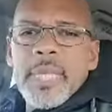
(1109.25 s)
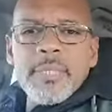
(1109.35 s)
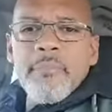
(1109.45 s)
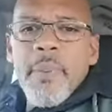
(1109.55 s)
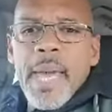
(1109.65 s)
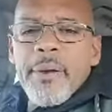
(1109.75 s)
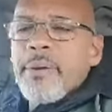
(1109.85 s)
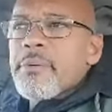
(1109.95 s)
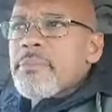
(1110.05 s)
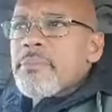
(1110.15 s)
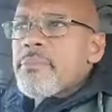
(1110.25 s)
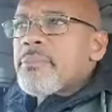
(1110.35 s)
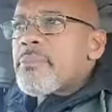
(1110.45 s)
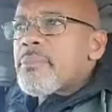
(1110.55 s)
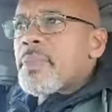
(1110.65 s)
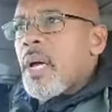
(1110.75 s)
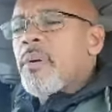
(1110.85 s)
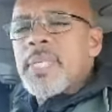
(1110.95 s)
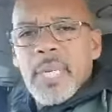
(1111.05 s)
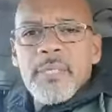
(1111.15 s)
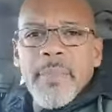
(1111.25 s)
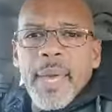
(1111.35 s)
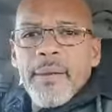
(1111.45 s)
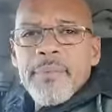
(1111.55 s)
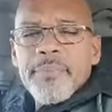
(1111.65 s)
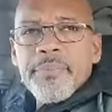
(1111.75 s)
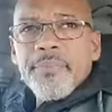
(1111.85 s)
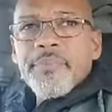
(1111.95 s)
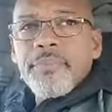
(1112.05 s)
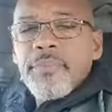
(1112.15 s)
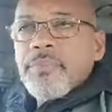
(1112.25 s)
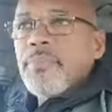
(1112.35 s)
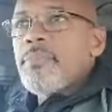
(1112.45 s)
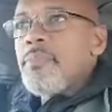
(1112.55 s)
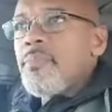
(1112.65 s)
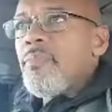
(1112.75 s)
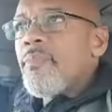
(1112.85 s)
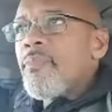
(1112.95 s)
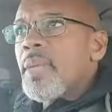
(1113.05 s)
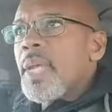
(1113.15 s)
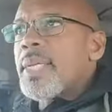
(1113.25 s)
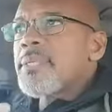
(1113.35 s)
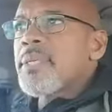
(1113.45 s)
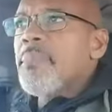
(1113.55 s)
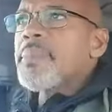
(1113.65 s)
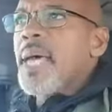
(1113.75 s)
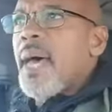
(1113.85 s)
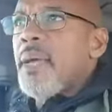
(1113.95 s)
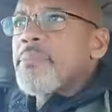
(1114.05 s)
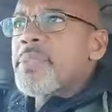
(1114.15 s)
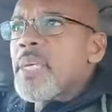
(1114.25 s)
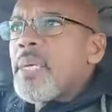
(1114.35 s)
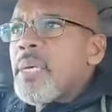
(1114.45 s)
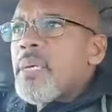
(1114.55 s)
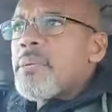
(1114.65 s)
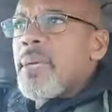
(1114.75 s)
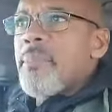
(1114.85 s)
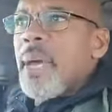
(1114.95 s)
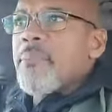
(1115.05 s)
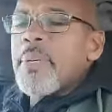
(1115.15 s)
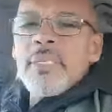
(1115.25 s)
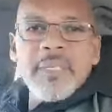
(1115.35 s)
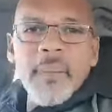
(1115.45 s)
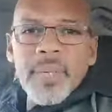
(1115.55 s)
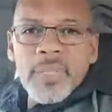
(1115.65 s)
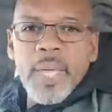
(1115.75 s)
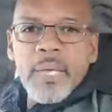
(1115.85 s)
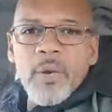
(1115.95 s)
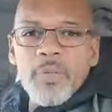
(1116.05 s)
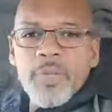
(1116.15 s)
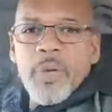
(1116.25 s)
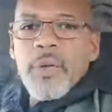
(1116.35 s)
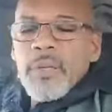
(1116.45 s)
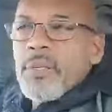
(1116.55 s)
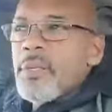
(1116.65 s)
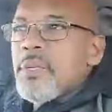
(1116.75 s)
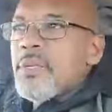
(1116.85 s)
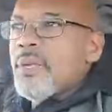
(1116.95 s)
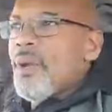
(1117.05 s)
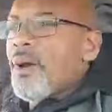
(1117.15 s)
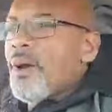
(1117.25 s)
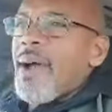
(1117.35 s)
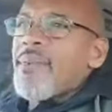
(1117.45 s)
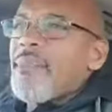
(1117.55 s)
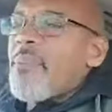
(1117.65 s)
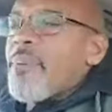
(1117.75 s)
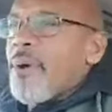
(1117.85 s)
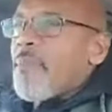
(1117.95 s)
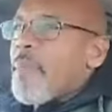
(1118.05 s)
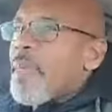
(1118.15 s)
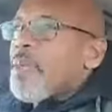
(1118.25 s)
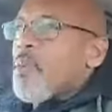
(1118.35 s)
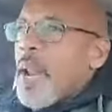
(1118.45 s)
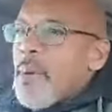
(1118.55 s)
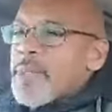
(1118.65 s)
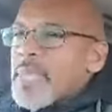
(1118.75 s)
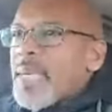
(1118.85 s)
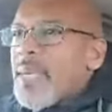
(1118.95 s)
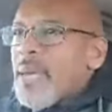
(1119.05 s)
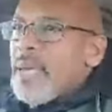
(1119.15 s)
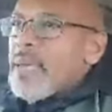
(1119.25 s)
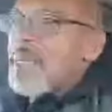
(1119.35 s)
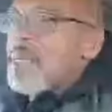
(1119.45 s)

doesn't matter. No, it does matter. And sometimes, there might be something that goes on. You know, I remember when I was a kid,